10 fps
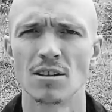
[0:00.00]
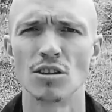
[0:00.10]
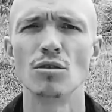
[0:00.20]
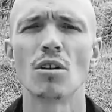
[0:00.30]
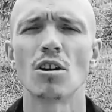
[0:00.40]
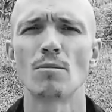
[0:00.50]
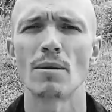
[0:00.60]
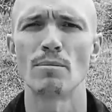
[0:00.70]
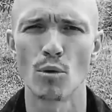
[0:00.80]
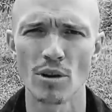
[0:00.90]
you are
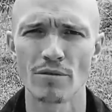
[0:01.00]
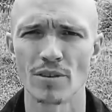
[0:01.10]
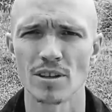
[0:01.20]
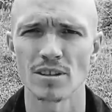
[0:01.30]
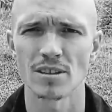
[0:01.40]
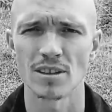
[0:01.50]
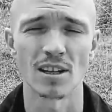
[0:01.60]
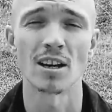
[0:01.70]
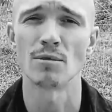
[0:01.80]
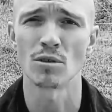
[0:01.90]
my boyfriend and
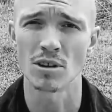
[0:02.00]
I'm your